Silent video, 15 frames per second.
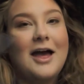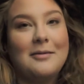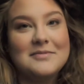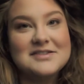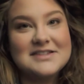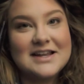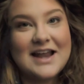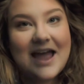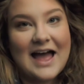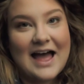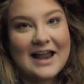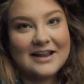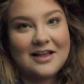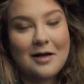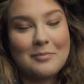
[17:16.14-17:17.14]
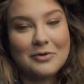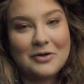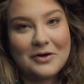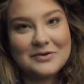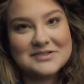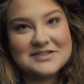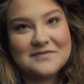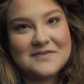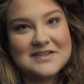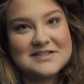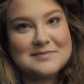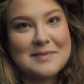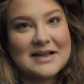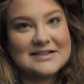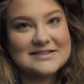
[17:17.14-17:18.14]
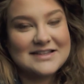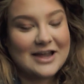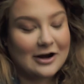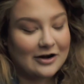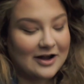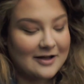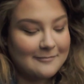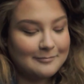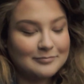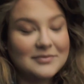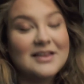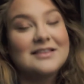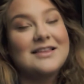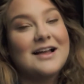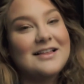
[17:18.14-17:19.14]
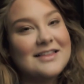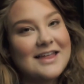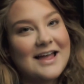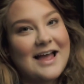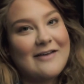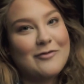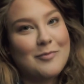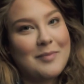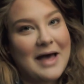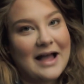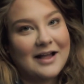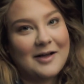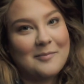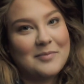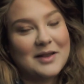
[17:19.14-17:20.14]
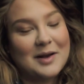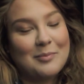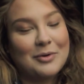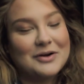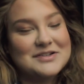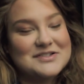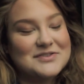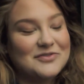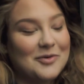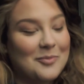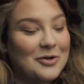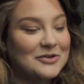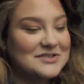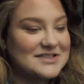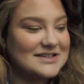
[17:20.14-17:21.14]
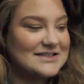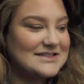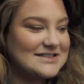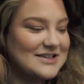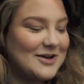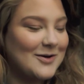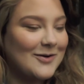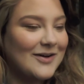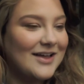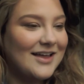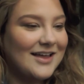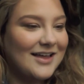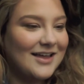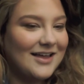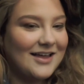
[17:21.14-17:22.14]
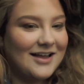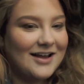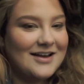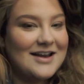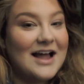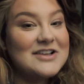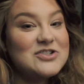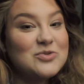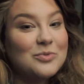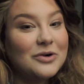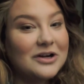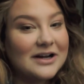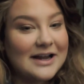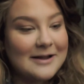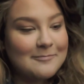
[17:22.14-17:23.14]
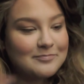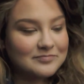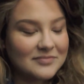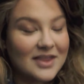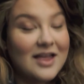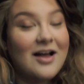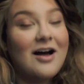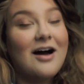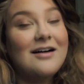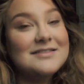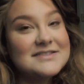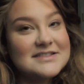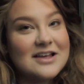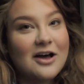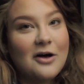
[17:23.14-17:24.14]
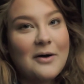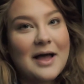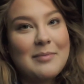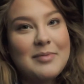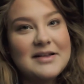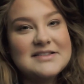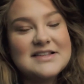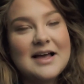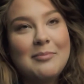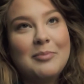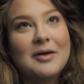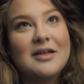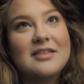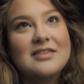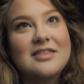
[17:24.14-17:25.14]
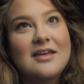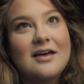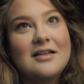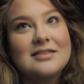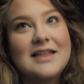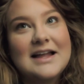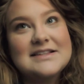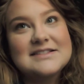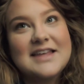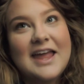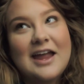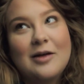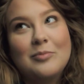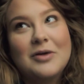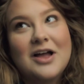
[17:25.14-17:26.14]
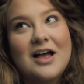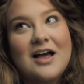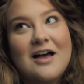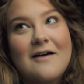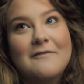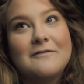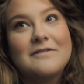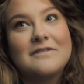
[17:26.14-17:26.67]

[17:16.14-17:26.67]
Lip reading: just gonna add a couple coats of this mascara. Luckily I have a backup that I purchased from Ulta, so not to worry. Also, I picked up the Lights Camera,